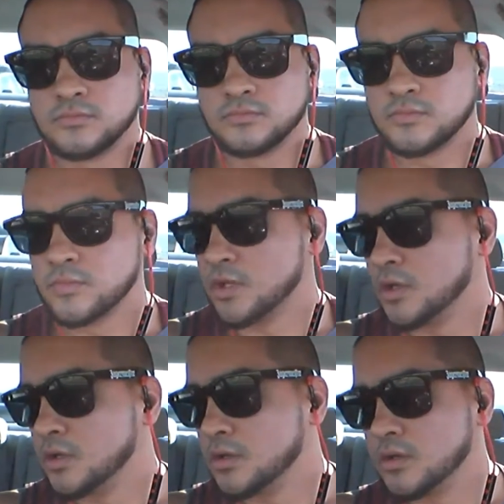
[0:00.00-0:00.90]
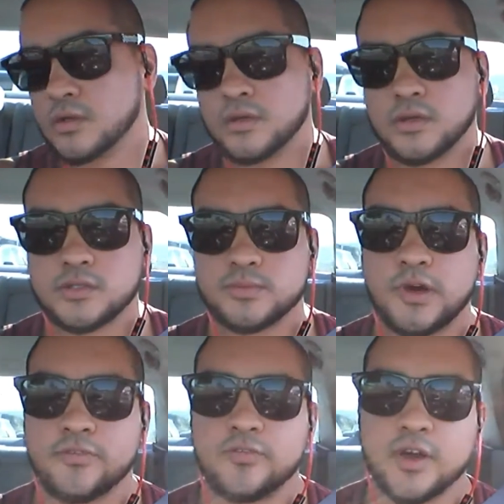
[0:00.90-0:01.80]
It's
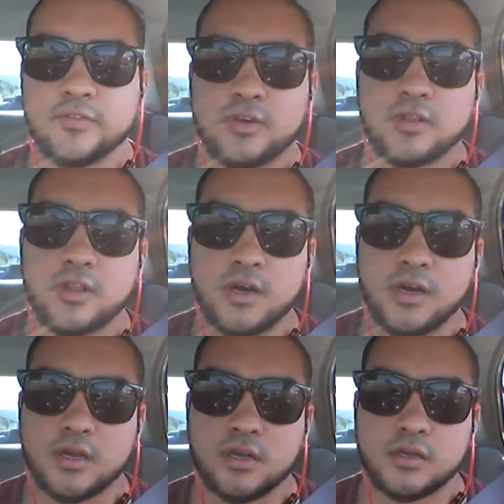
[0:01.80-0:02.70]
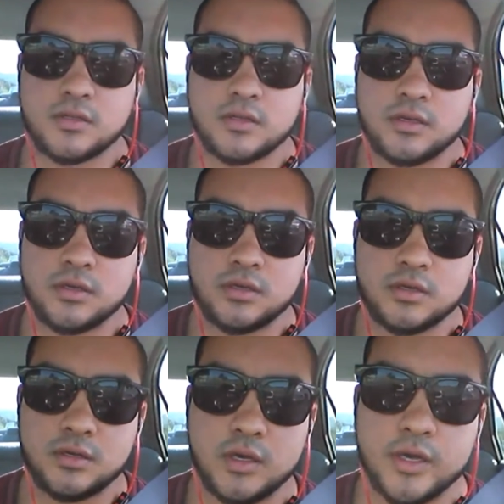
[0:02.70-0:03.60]
about 5 o'clock.
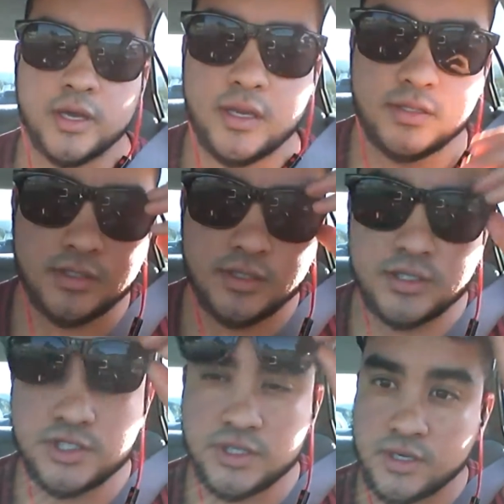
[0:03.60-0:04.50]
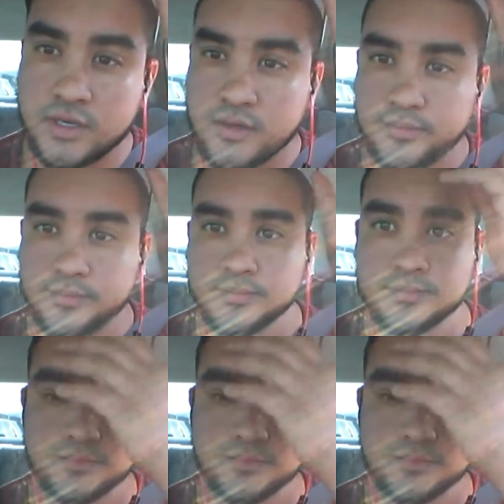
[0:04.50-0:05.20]
Headed to the gym.